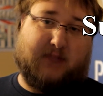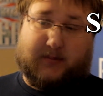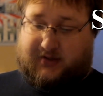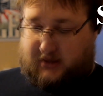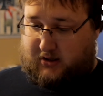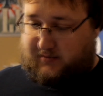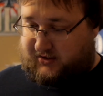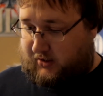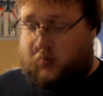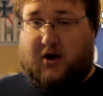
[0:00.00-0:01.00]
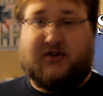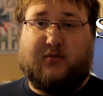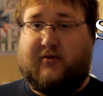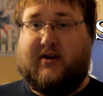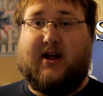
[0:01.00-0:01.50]
I'm just gonna I'm just gonna watch
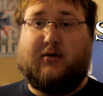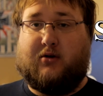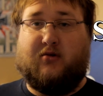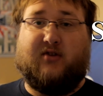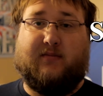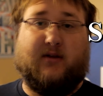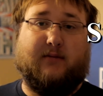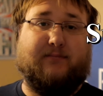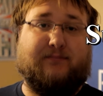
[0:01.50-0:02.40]
a movie down here or something.